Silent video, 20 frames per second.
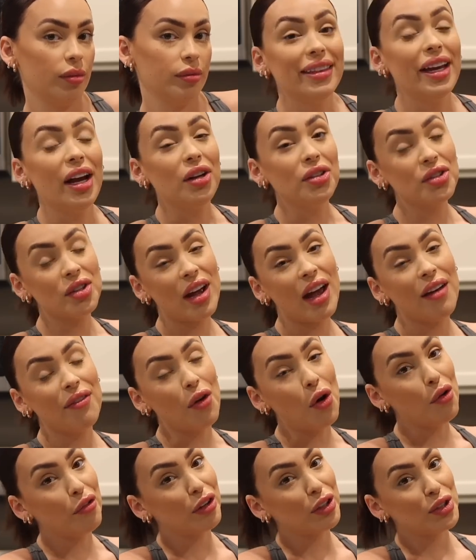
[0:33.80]
They also have
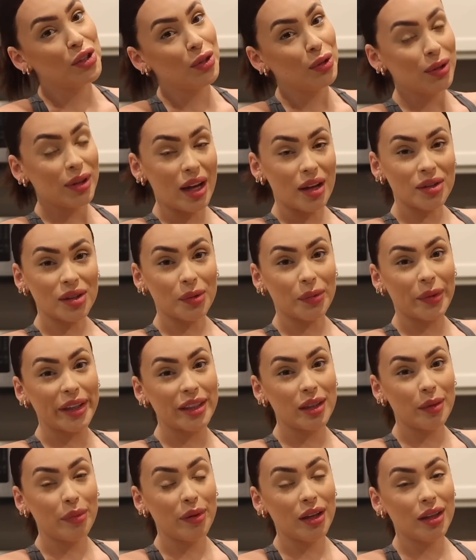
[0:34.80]
over 2,000
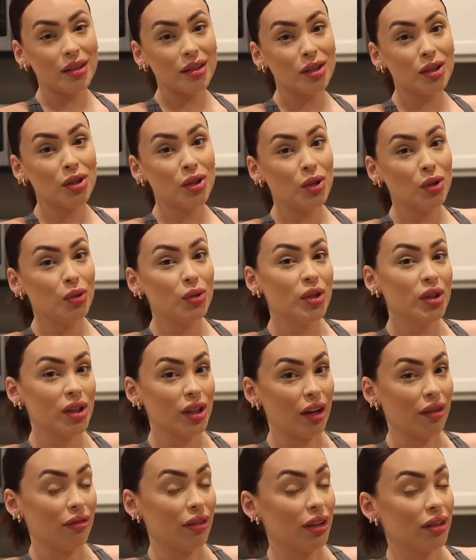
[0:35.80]
recipes to
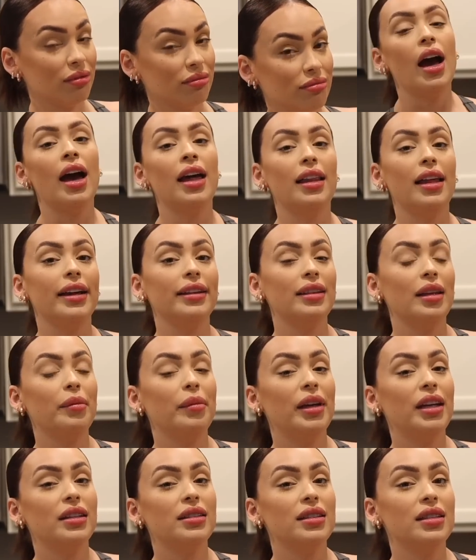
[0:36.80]
discover. I like them
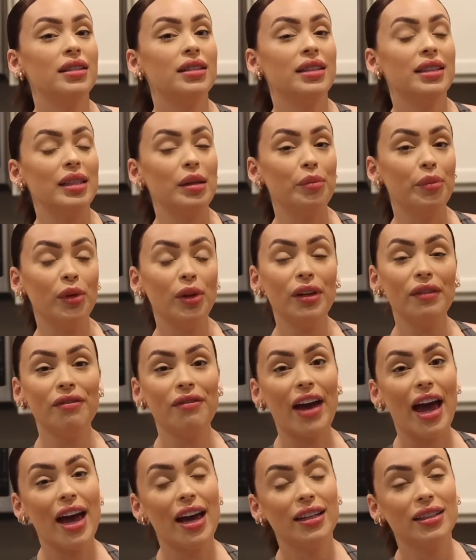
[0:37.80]
because it's simple and
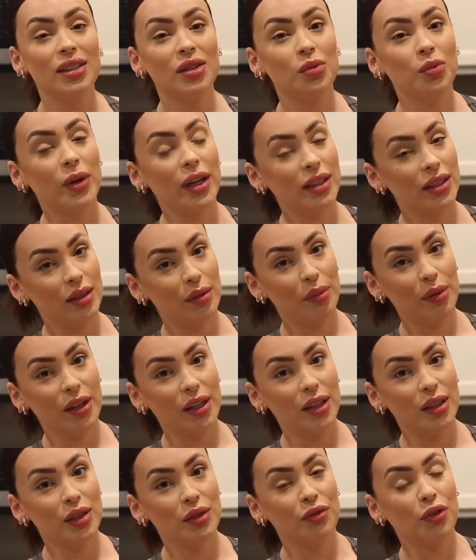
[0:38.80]
fast
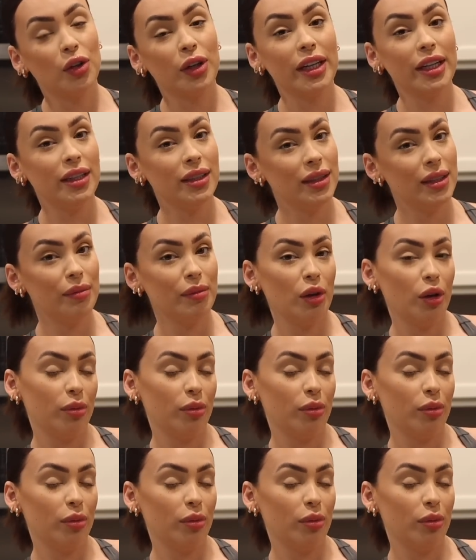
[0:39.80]
recipes for easy meal